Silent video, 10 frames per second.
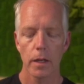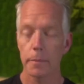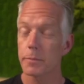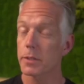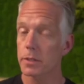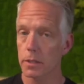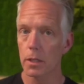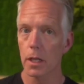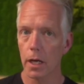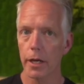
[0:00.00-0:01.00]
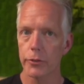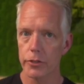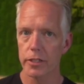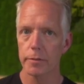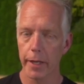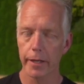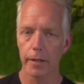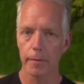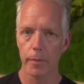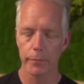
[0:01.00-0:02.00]
I'm still on G
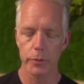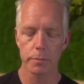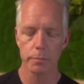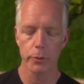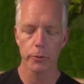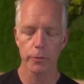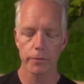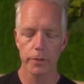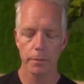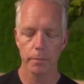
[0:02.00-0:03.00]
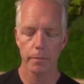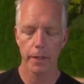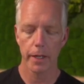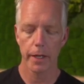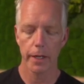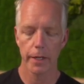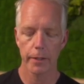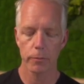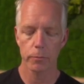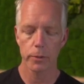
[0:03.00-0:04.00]
minor. I've just moved
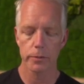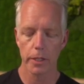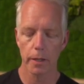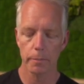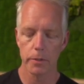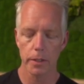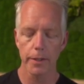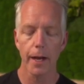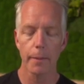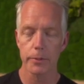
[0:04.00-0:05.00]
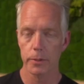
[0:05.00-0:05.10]
my root up to the top.